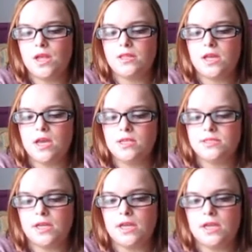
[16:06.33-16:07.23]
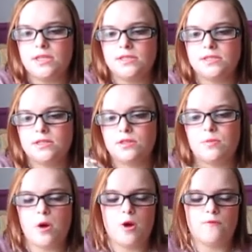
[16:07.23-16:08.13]
This is the
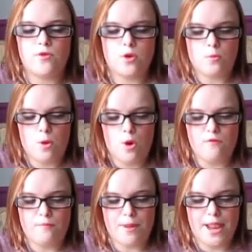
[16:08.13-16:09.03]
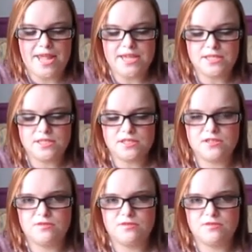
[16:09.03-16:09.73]
perfume of Police.